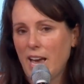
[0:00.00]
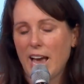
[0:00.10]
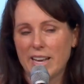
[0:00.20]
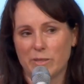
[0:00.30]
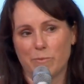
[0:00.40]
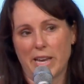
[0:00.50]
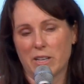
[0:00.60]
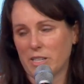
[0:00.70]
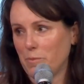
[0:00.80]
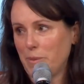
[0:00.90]
as
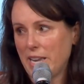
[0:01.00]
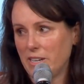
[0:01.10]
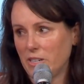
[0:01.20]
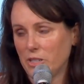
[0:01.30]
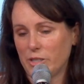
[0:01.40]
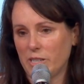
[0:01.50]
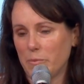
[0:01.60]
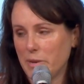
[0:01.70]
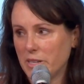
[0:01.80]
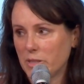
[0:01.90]
male competitors
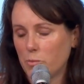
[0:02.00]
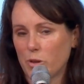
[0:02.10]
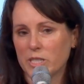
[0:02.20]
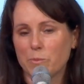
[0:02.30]
in male sports,